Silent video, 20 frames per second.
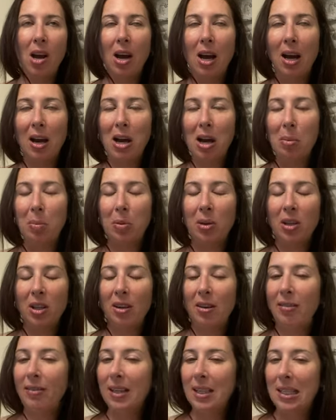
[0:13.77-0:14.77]
a couple
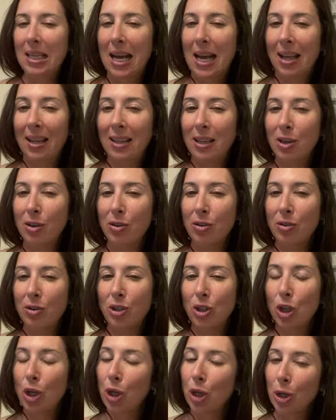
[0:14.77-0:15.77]
of Italian
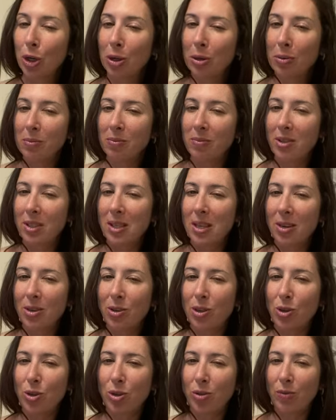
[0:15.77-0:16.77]
terms that are
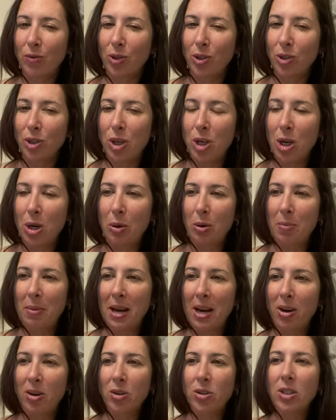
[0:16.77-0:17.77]
useful to know
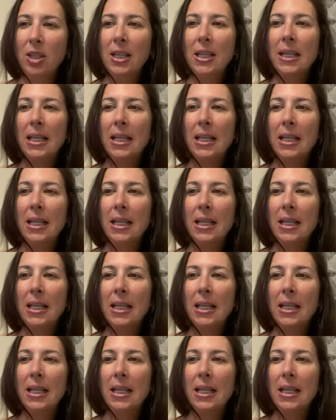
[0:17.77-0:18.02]
about,